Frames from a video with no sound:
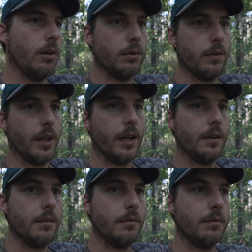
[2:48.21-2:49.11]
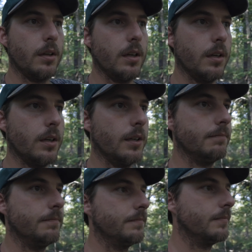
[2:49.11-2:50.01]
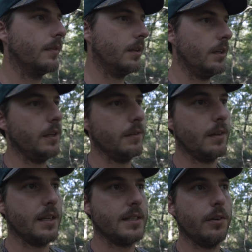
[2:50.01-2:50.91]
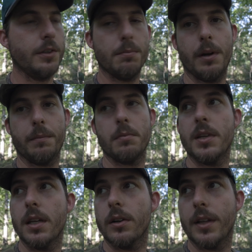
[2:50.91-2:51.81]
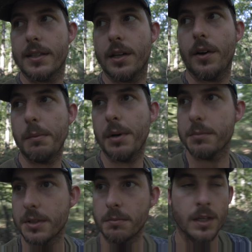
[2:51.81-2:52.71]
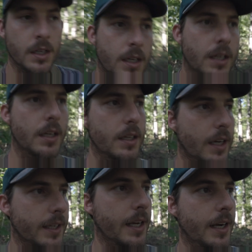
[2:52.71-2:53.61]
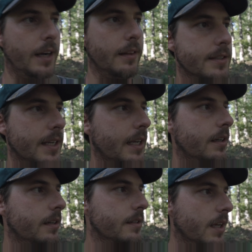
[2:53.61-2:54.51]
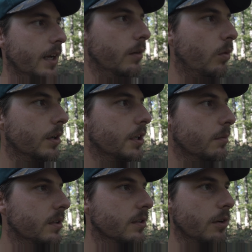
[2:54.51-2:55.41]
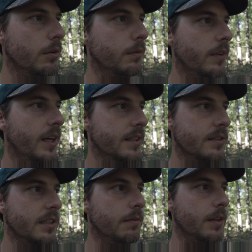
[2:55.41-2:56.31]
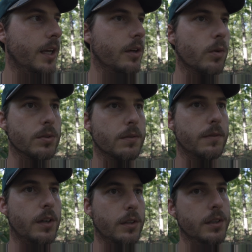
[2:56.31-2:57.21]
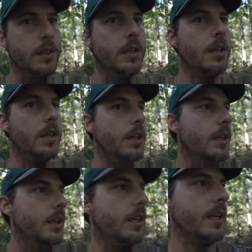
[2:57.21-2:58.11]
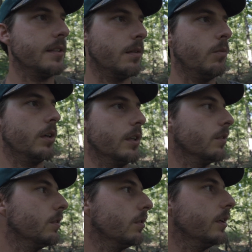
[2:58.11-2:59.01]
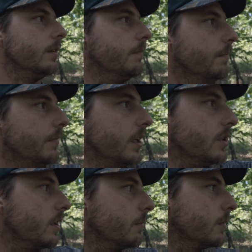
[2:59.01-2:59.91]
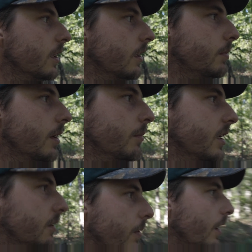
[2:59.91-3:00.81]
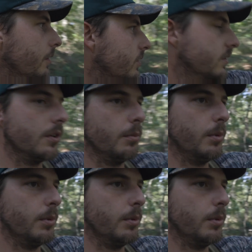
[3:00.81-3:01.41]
oak flat. And that's how he bumped me, or that's how I bumped him. I got out of the stand and decided to walk up to this oak flat to see if the acorns were falling. And as I'm walking through it, he jumped up. I mean, he probably was a little